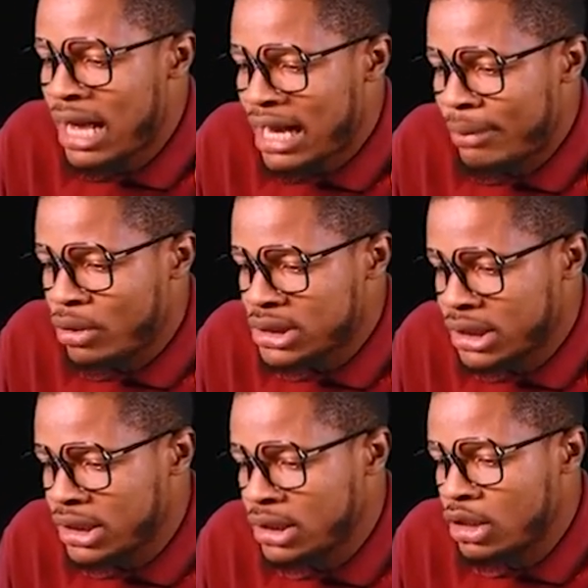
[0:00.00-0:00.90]
Carbon
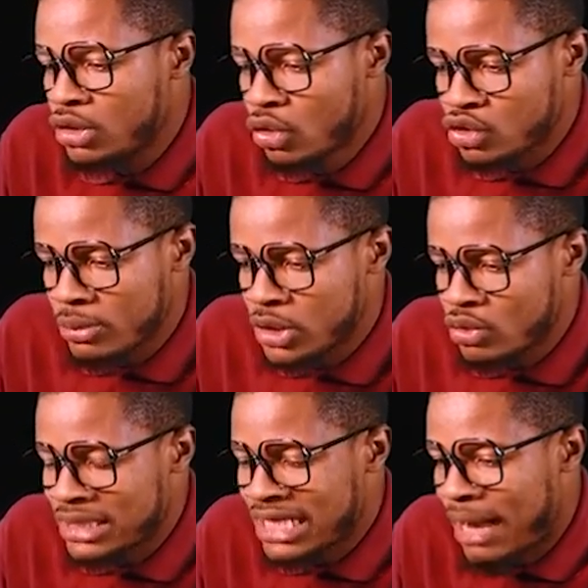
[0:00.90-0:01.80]
3, no
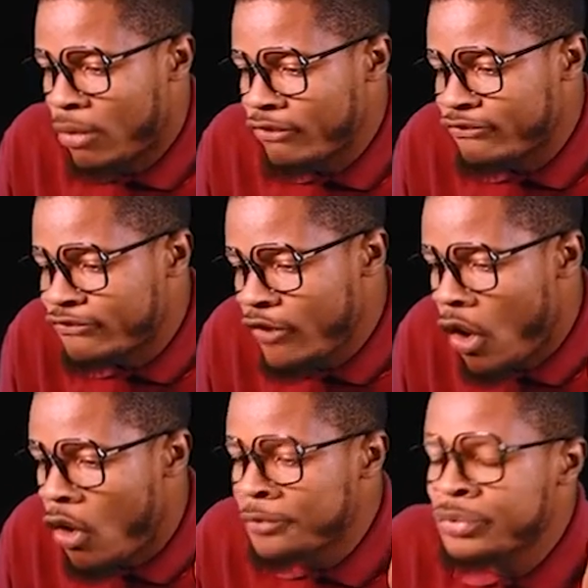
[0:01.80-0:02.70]
substituent. Carbon
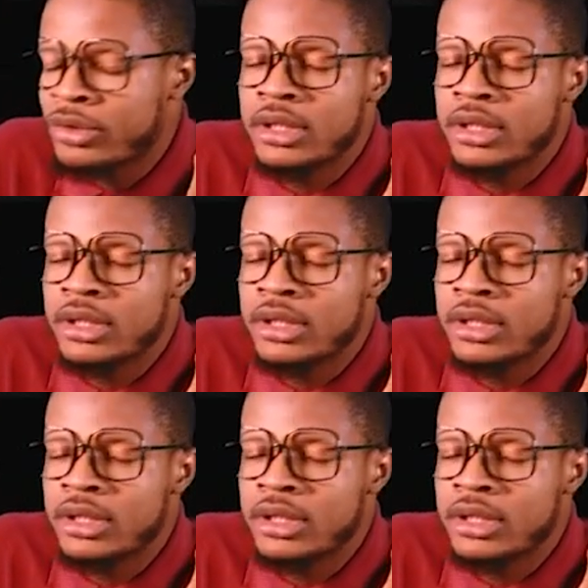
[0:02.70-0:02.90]
4,